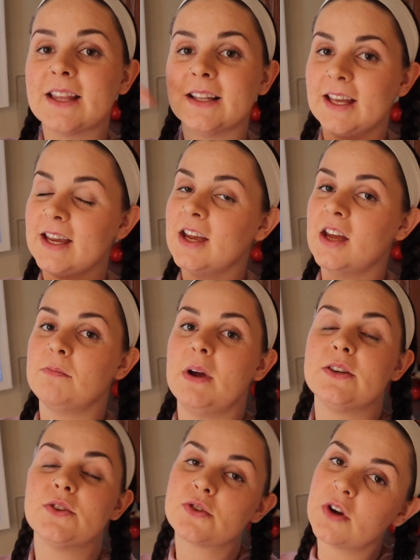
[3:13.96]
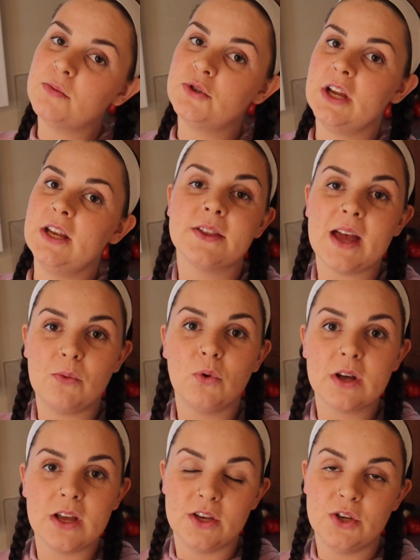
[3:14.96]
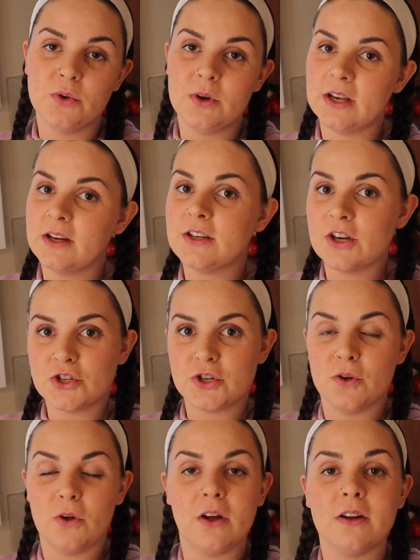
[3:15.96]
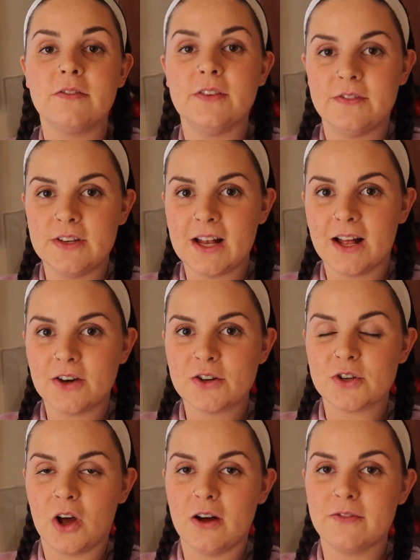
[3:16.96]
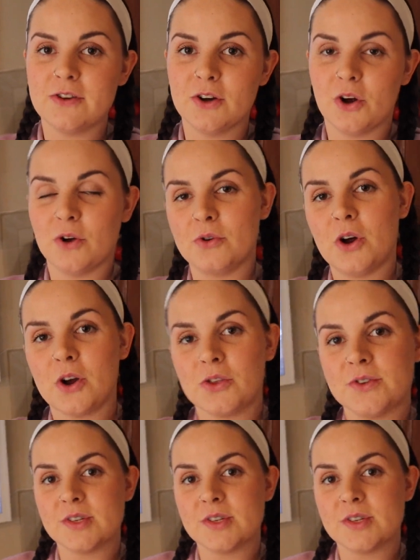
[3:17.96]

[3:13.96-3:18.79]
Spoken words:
the link in my description. That will get you an additional $50 off your own hearth